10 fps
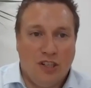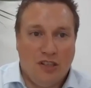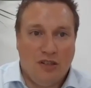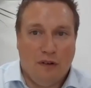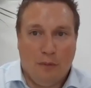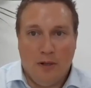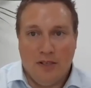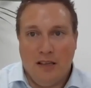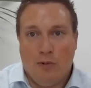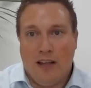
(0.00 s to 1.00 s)
digital
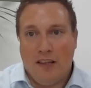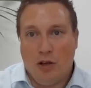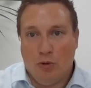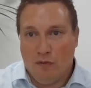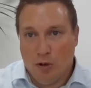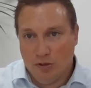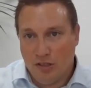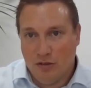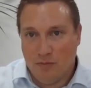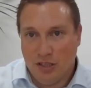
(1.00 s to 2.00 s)
footprint in the way that you would have
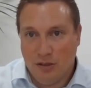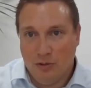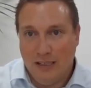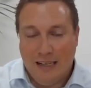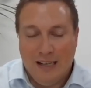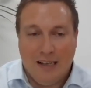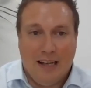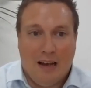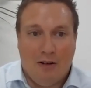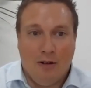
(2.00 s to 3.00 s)
wanted them to.
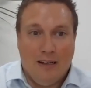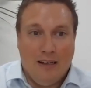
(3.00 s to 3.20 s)
Now,